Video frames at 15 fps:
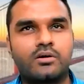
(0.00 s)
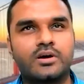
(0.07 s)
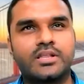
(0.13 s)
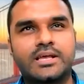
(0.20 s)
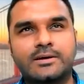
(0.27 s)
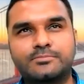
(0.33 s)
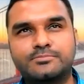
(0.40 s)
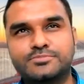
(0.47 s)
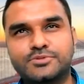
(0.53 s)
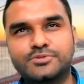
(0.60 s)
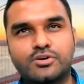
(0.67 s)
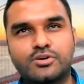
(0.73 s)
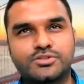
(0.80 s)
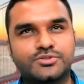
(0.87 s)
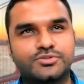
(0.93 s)
I'm
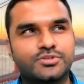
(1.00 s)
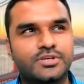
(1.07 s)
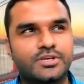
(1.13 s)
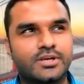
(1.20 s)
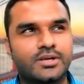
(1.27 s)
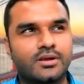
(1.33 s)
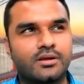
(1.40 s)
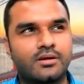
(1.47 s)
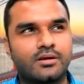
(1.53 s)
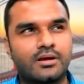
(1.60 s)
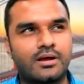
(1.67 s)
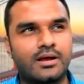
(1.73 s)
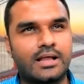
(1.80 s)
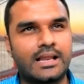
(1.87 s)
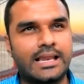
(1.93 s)
not
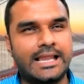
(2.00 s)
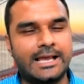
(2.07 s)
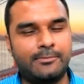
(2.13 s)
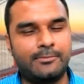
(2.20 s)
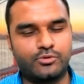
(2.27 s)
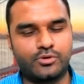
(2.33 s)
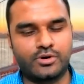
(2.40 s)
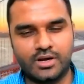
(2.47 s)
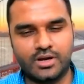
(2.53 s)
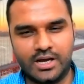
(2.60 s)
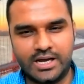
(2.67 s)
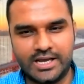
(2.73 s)
doing lab work,